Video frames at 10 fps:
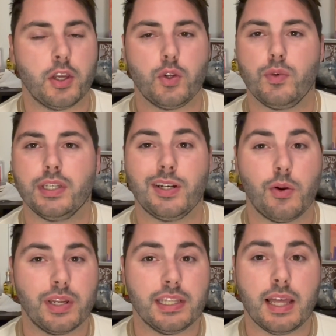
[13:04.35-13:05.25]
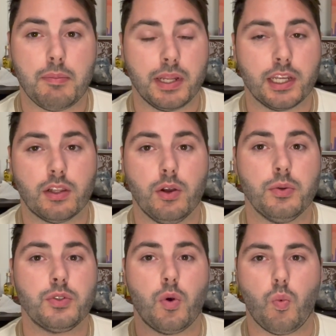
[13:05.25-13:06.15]
you really don't need that many
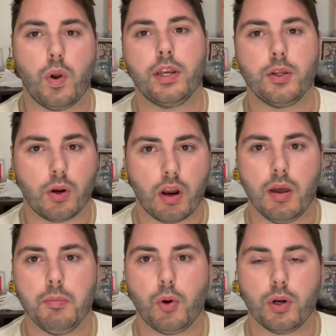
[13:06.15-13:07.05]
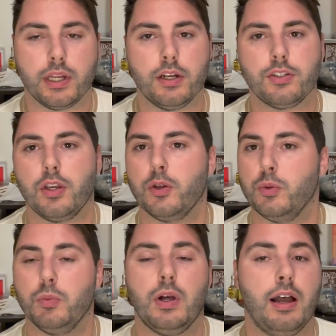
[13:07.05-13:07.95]
clothes when you're on board here. So you
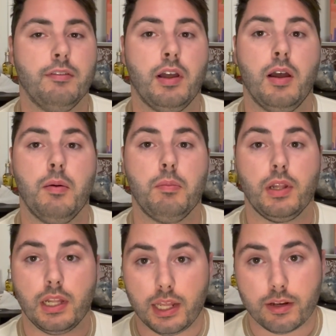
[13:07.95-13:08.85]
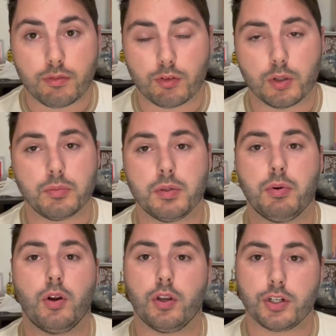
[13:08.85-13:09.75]
will have plenty of room to
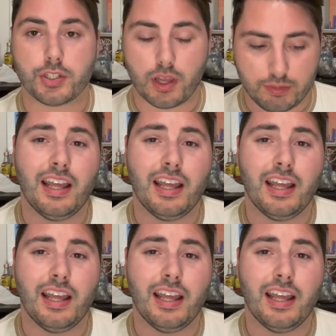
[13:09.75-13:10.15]
put all your stuff.